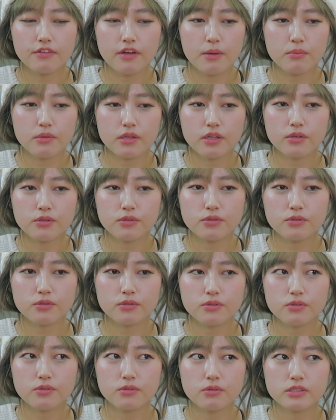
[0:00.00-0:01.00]
family
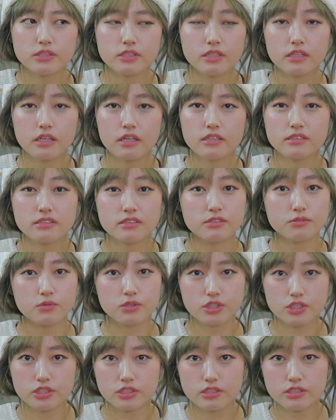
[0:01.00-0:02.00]
who was
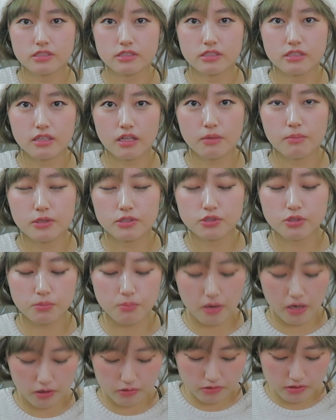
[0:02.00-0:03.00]
against witches and like
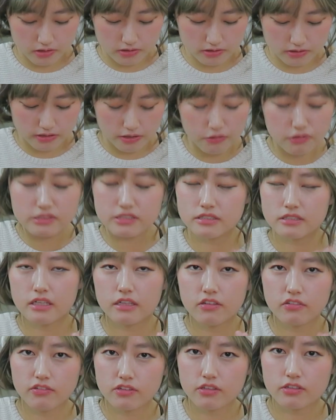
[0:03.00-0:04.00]
magical powers. That was
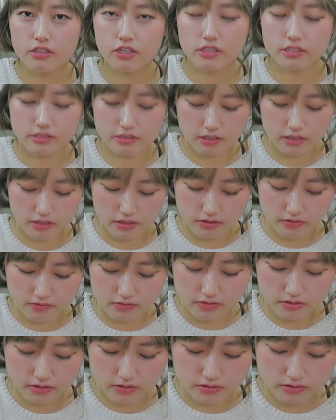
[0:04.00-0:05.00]
kind of like the dark side
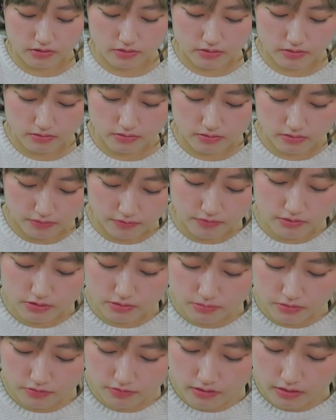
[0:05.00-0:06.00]
of
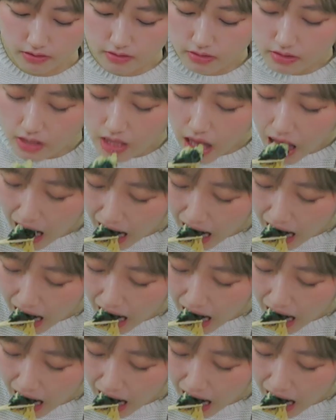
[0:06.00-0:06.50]
this movie.